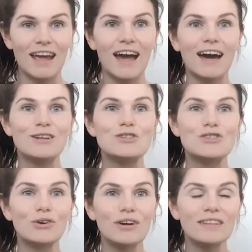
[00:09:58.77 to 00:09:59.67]
and
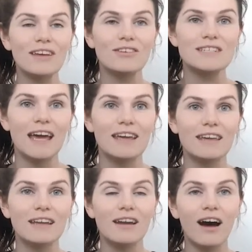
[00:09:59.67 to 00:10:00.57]
ensuring that you're
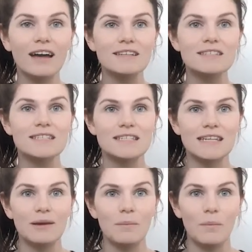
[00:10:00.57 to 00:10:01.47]
taking nice
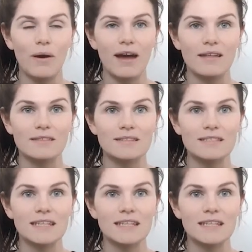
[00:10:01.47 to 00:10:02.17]
deep breaths